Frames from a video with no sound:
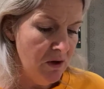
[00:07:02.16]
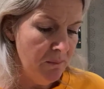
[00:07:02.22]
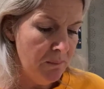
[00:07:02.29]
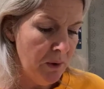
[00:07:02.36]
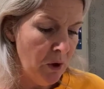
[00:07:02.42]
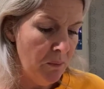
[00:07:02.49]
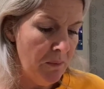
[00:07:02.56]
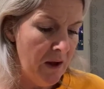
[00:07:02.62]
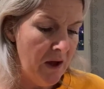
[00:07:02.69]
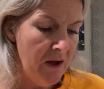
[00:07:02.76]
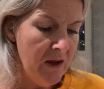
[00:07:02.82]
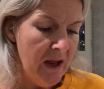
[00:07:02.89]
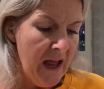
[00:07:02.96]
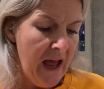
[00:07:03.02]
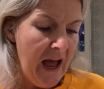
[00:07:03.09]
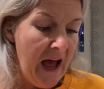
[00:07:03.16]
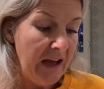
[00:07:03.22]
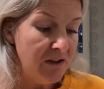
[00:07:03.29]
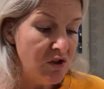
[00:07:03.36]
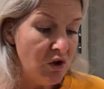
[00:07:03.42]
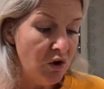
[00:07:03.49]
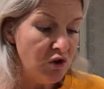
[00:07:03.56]
plumber,
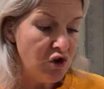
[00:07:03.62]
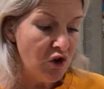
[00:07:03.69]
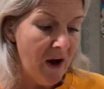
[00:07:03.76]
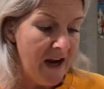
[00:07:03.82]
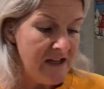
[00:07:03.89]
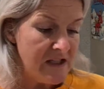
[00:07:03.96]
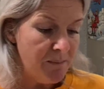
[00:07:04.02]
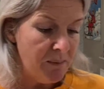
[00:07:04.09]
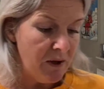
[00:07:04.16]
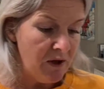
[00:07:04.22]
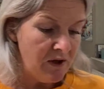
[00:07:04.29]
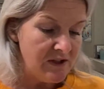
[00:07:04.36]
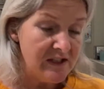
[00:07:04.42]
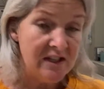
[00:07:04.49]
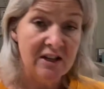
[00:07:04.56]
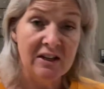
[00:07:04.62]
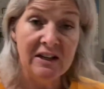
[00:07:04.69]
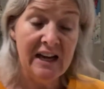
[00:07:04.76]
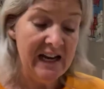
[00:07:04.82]
and/or tradesperson